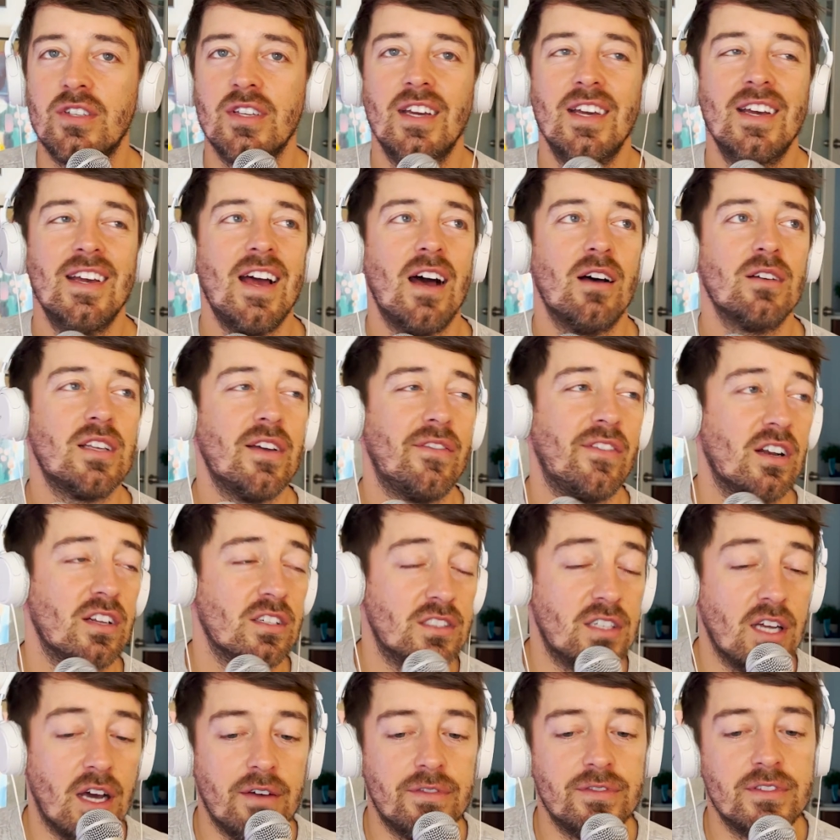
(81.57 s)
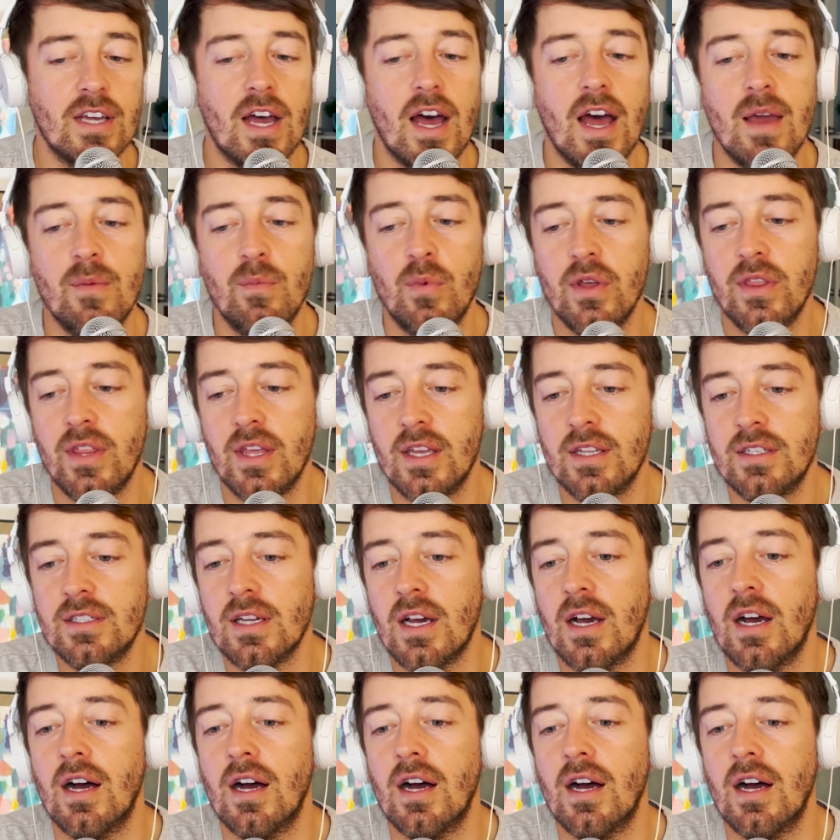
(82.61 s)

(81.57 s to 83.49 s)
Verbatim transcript: I was having a tough time with it.